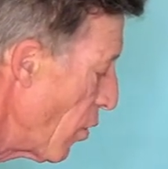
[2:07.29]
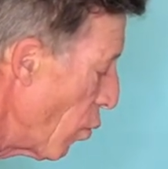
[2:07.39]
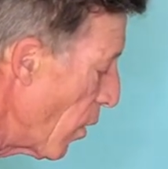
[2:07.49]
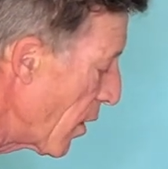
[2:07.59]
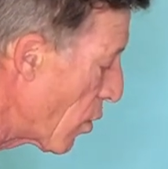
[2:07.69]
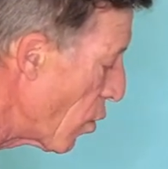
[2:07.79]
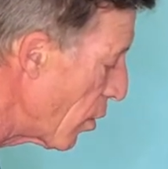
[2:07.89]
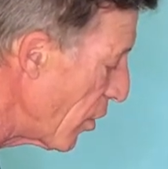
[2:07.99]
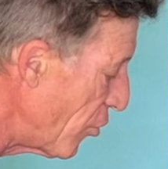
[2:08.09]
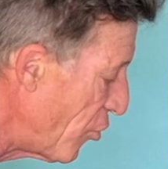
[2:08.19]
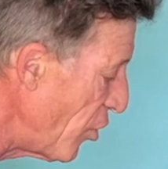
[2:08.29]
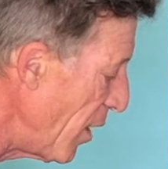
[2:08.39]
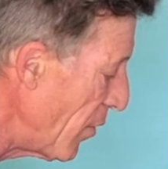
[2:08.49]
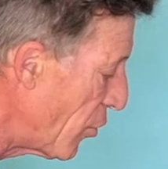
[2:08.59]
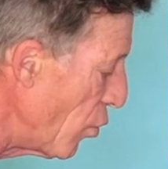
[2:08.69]
the 1 chord is
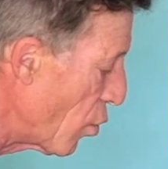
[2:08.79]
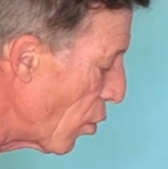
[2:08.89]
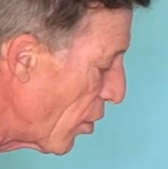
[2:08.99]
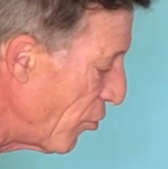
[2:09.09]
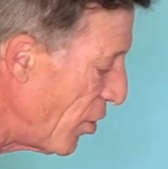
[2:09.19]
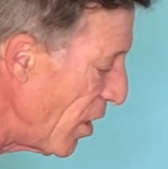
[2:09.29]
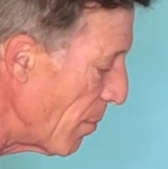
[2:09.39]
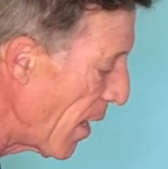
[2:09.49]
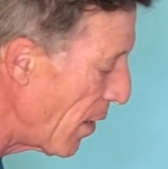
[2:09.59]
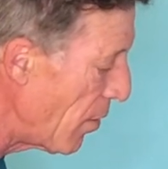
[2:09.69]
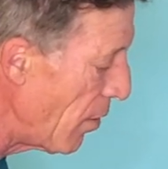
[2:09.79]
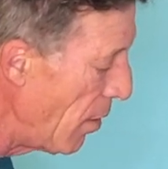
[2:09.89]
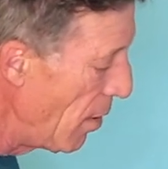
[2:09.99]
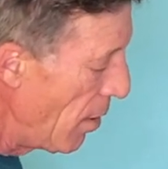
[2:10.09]
C, the 2 chord is D minor,